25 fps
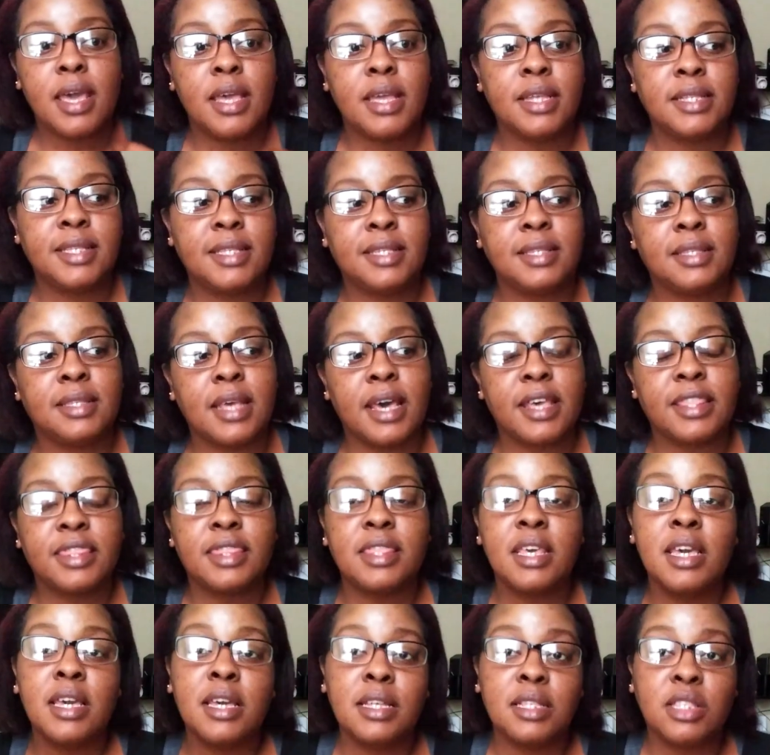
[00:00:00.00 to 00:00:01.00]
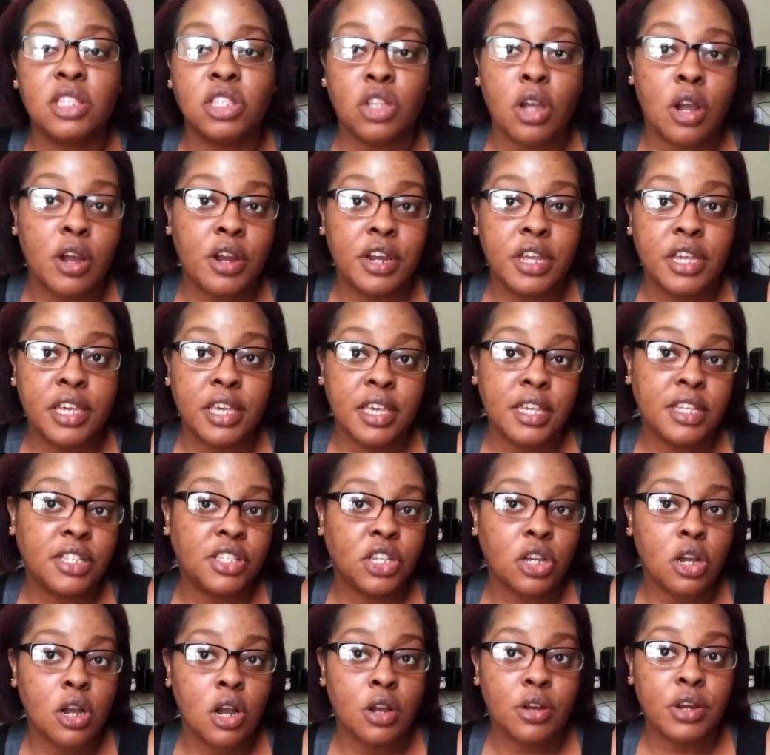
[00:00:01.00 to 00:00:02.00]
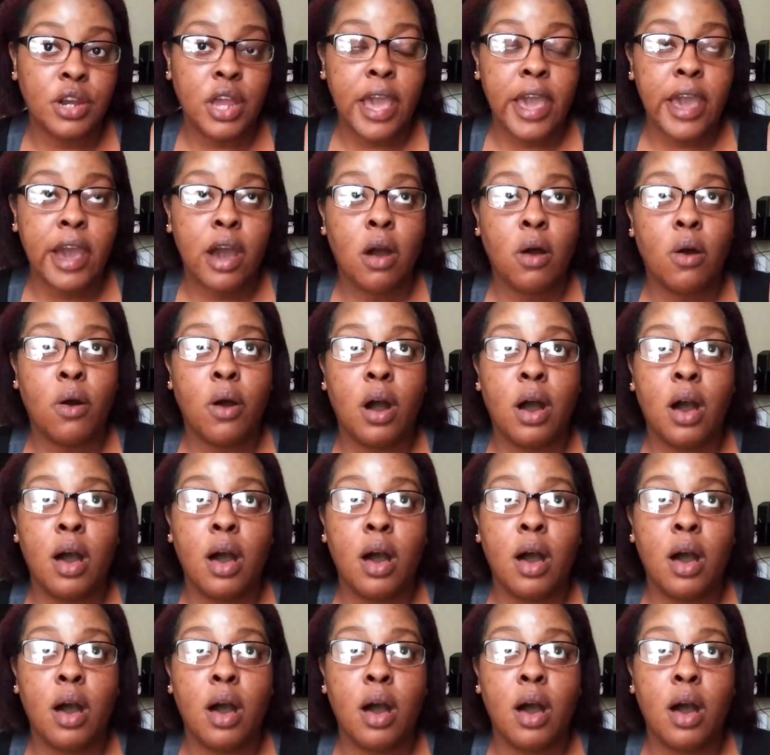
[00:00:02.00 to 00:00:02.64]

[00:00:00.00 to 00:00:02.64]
it's I think it's starting to get to her now.